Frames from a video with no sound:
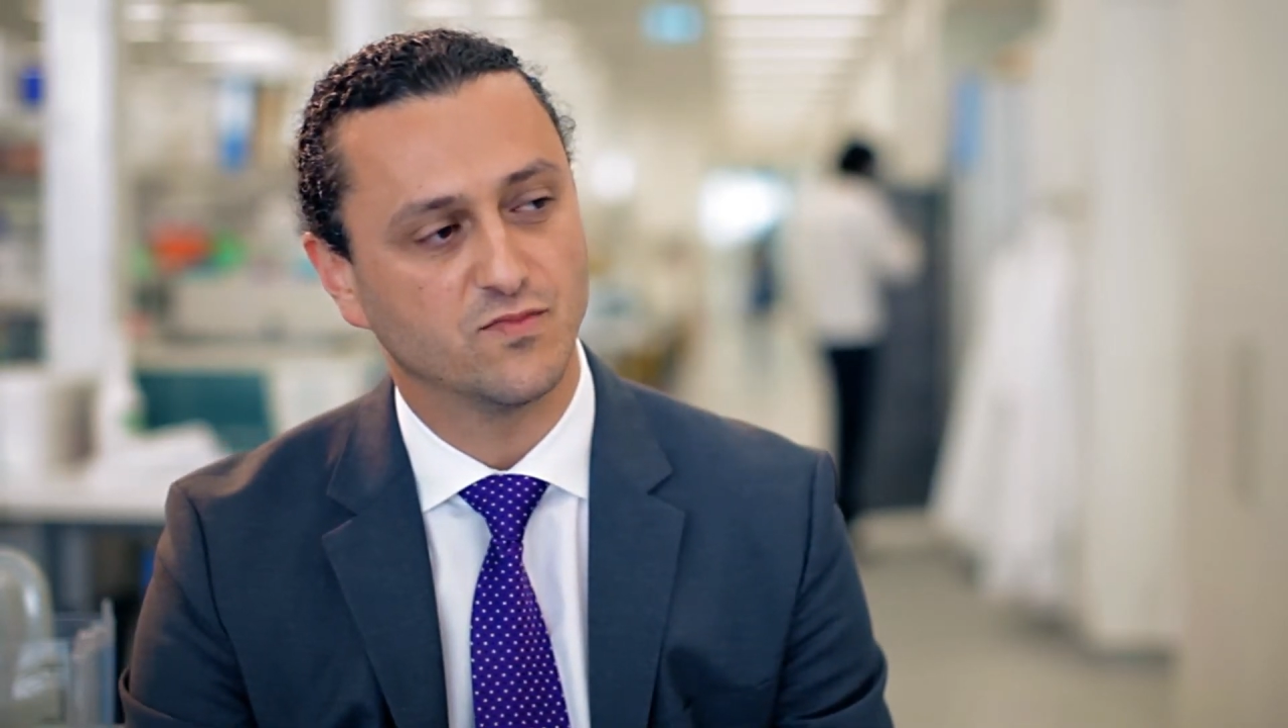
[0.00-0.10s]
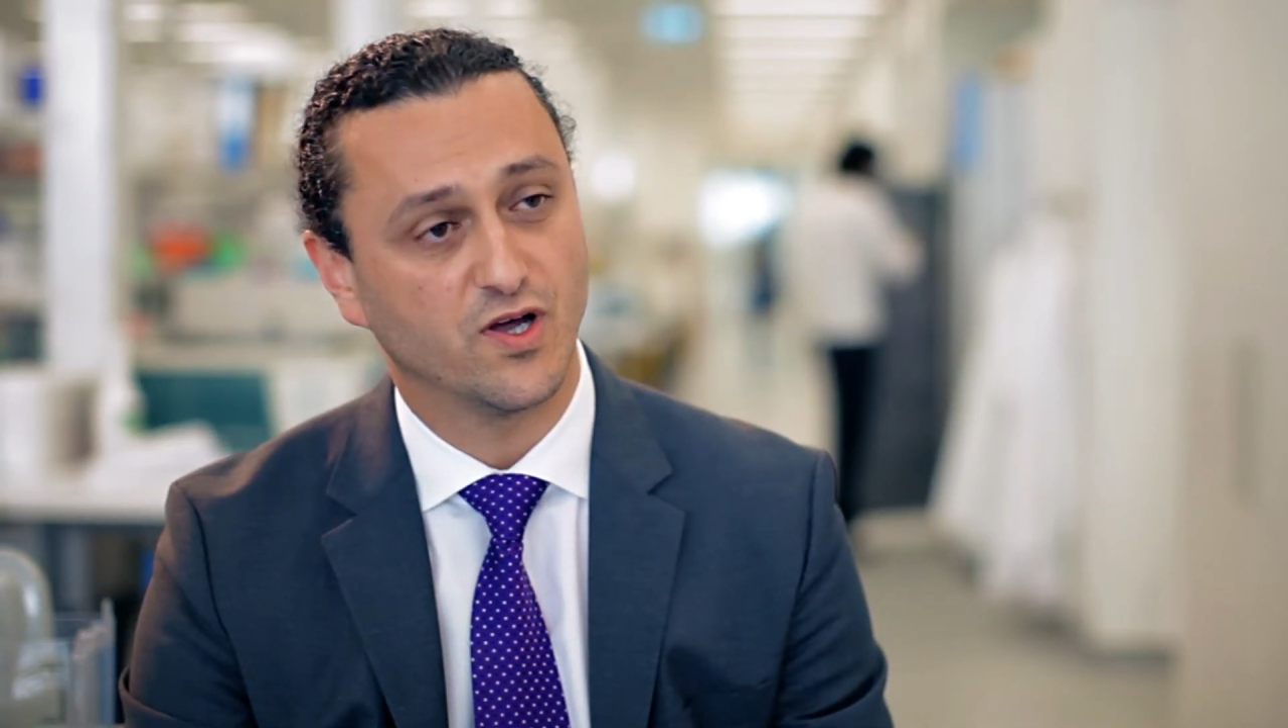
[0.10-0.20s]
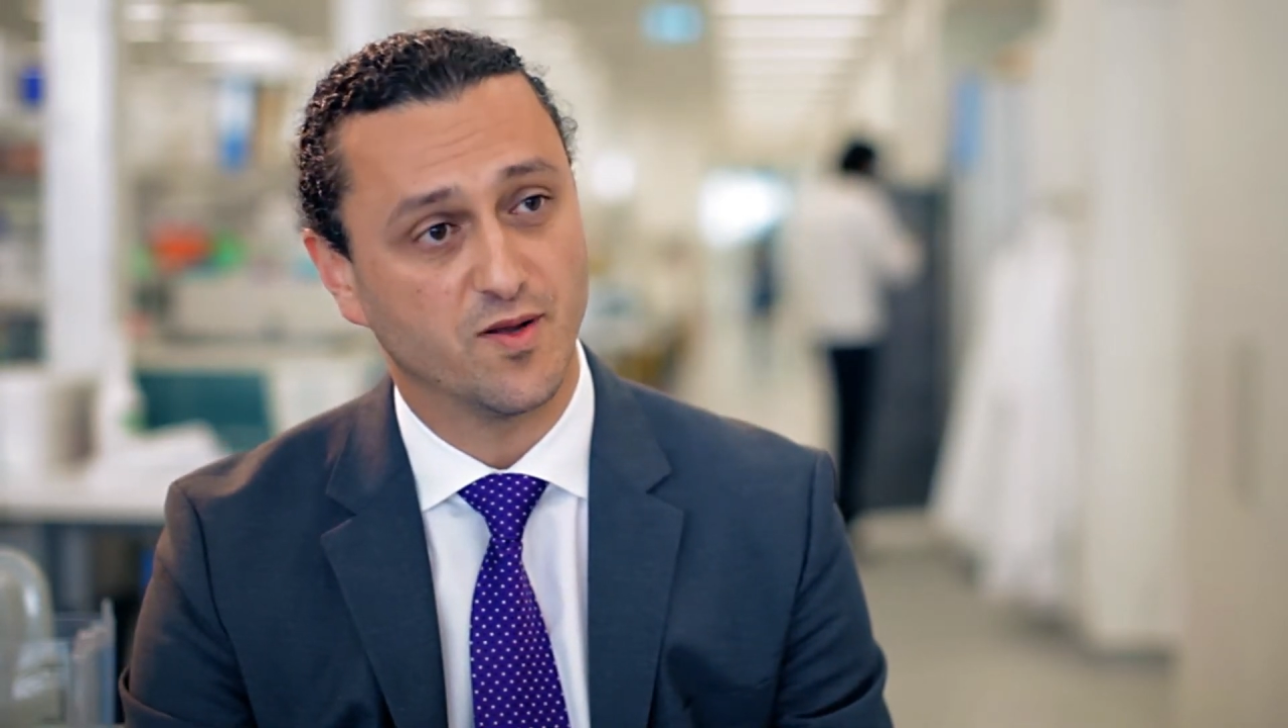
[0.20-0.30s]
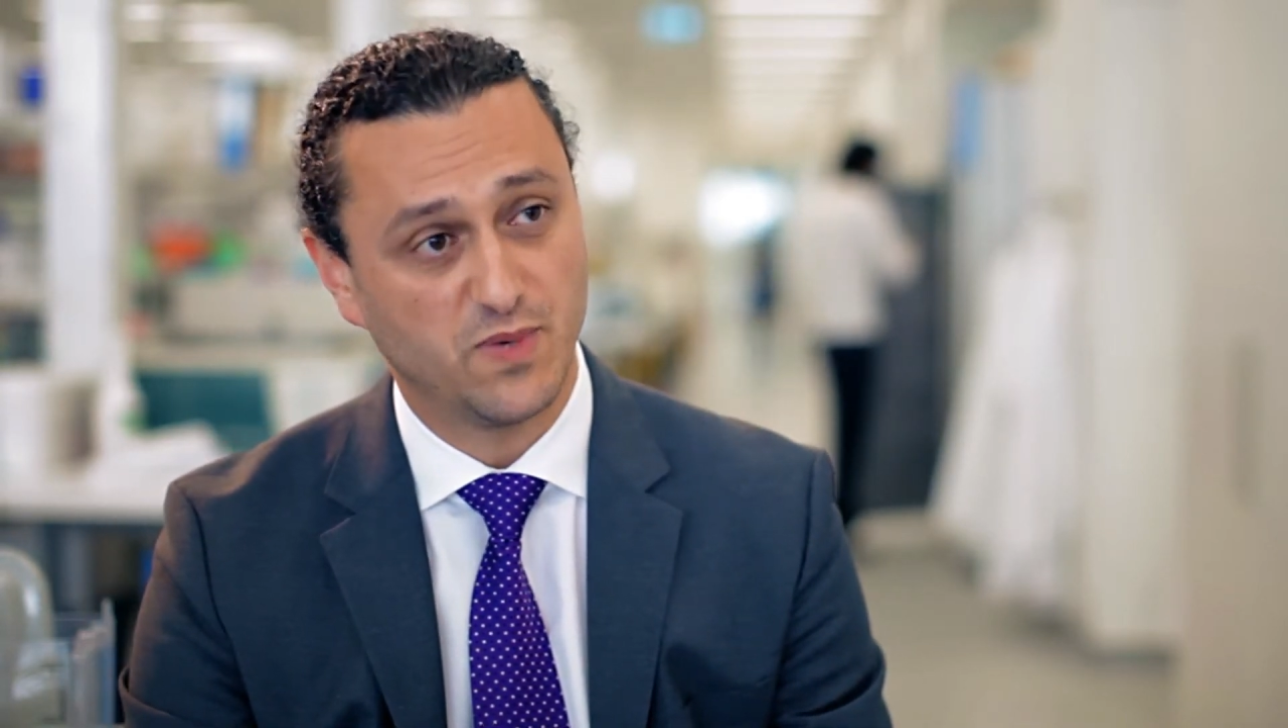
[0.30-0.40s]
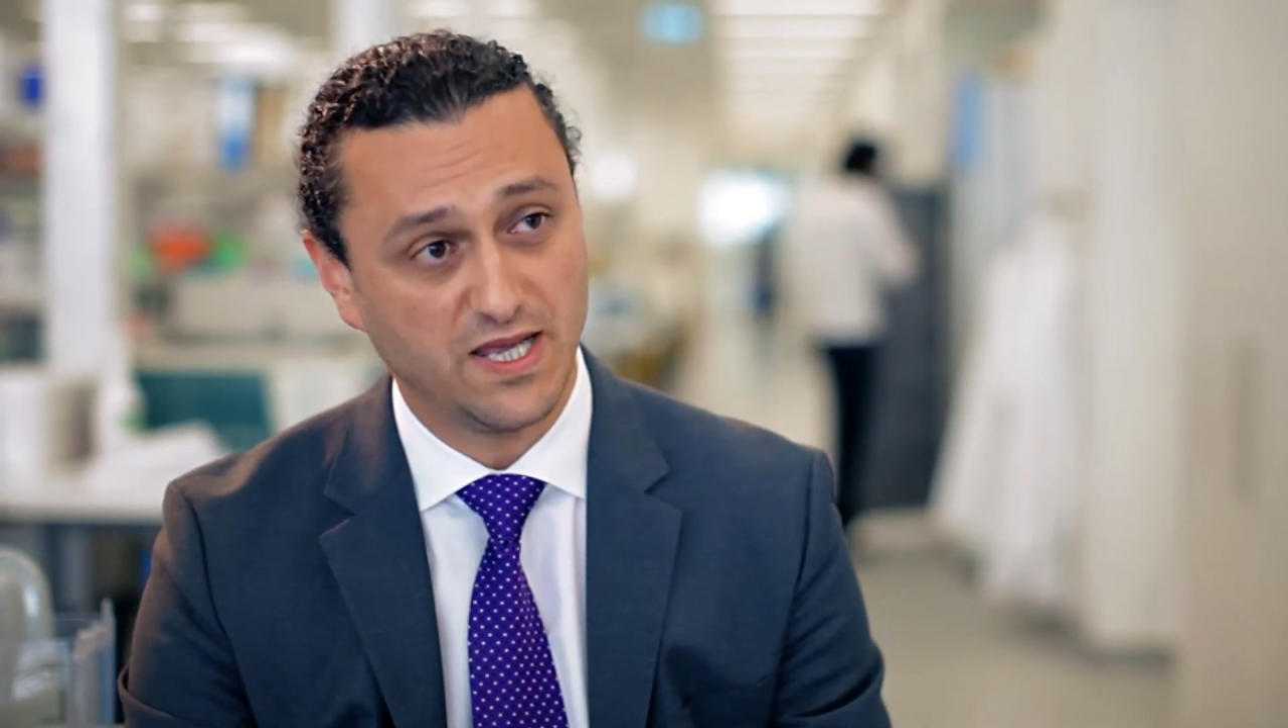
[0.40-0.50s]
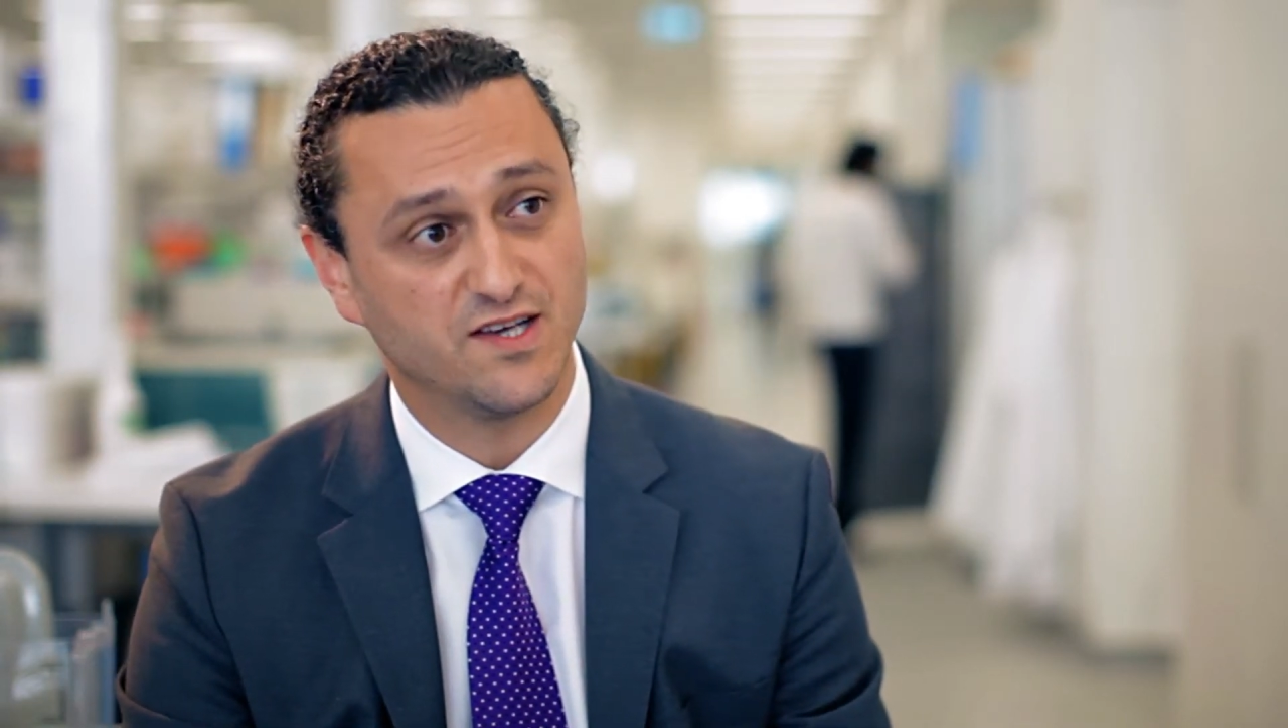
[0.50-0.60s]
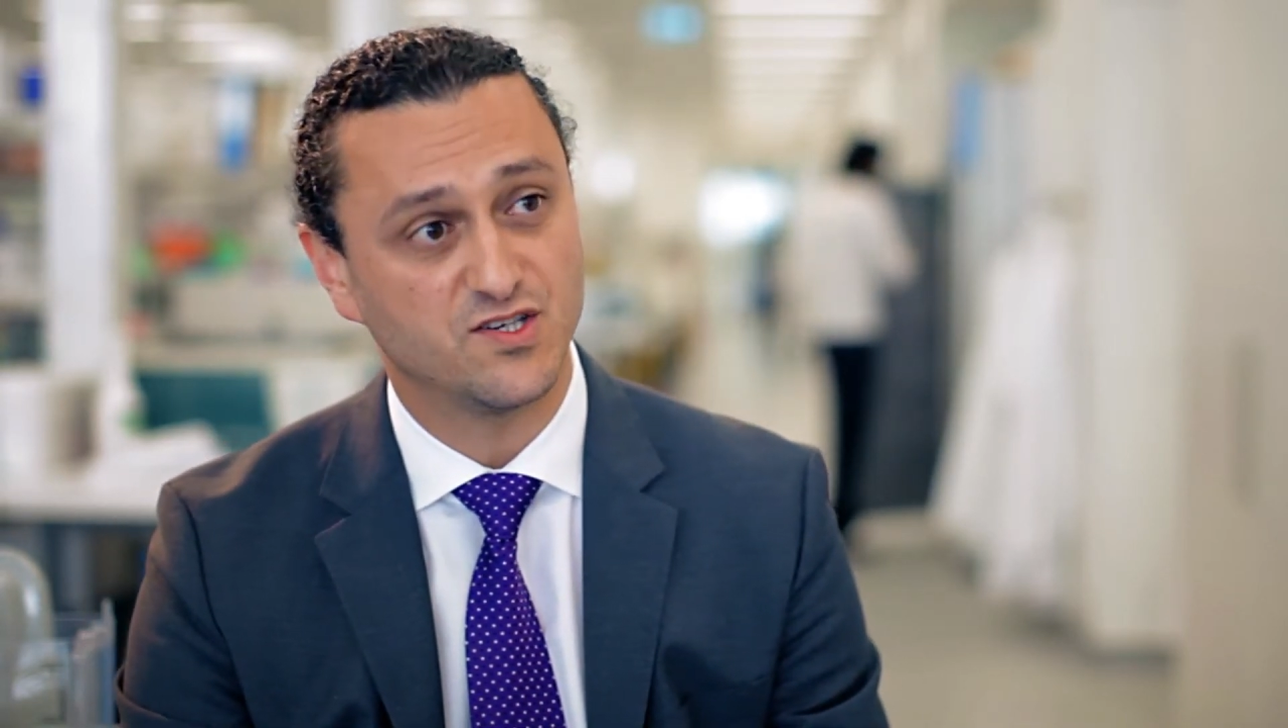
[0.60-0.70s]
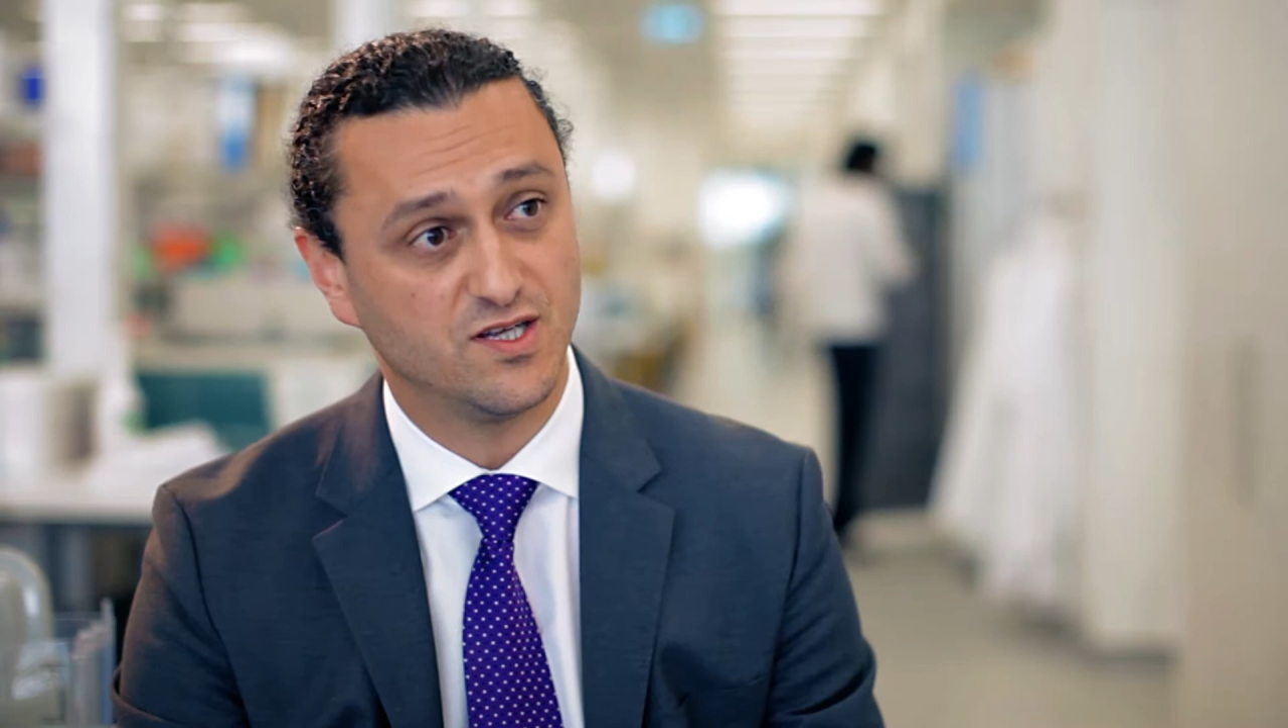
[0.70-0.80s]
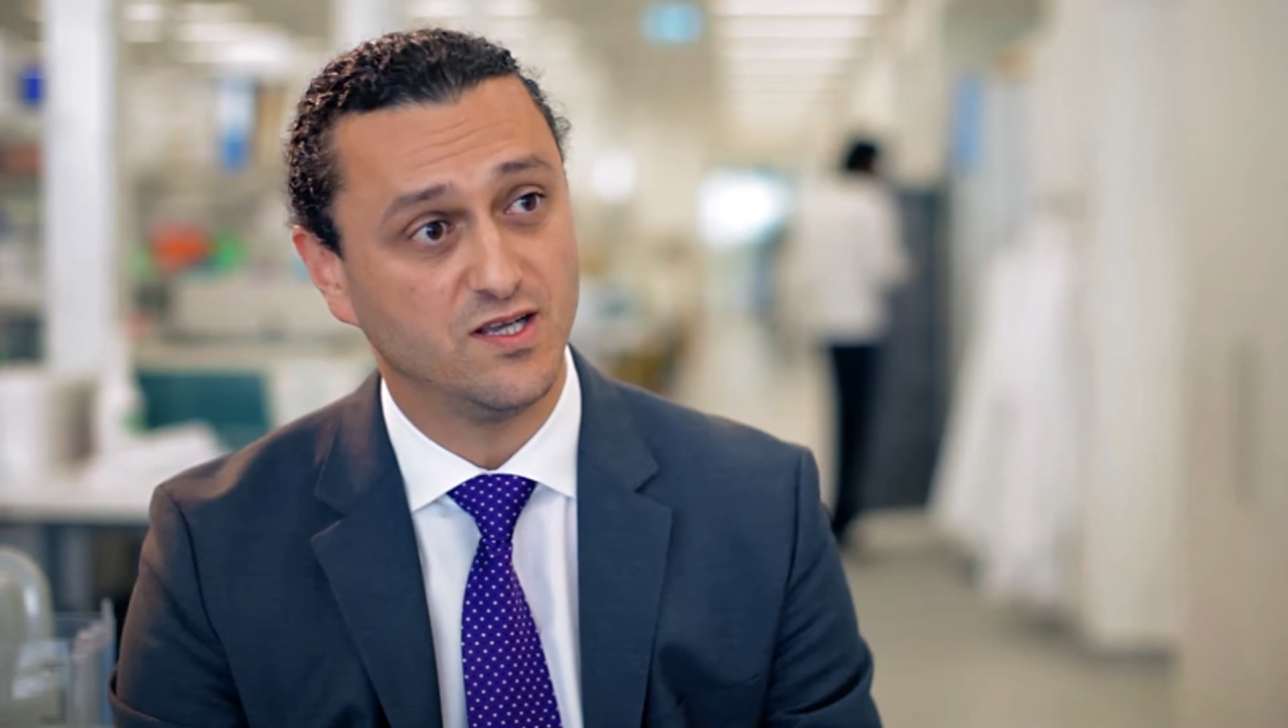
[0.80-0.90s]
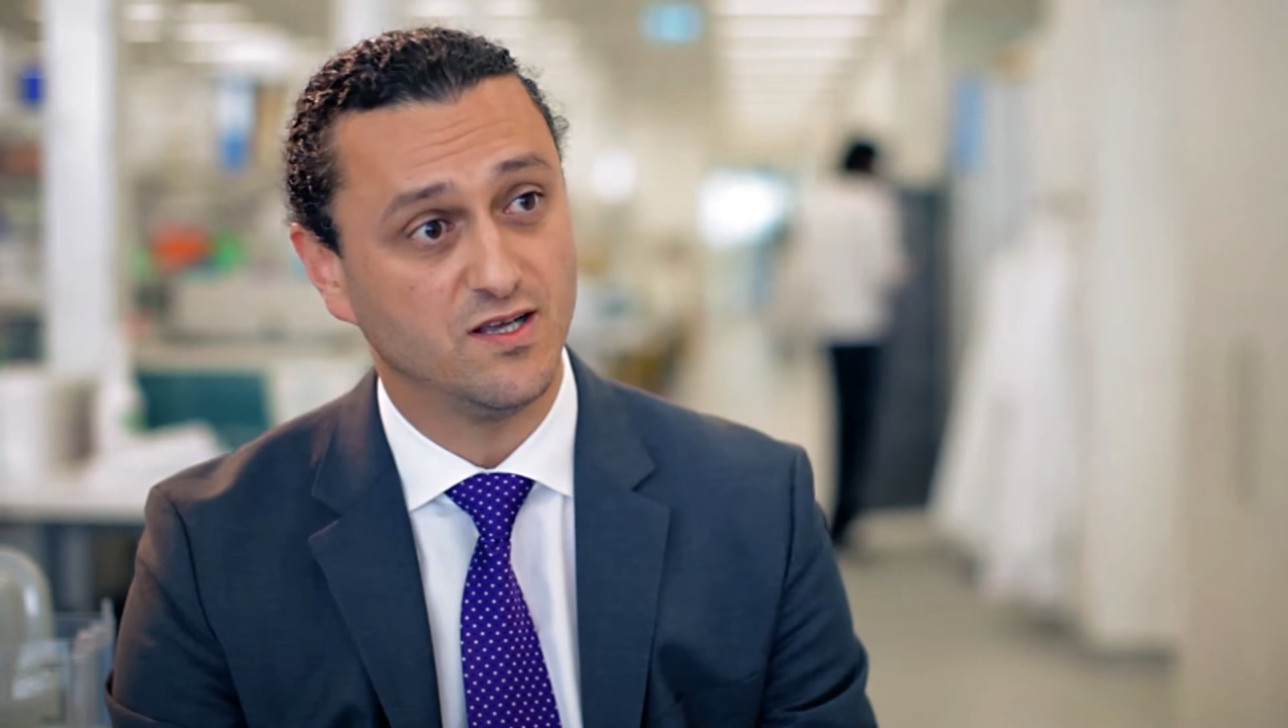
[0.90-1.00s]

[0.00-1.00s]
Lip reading: got a PhD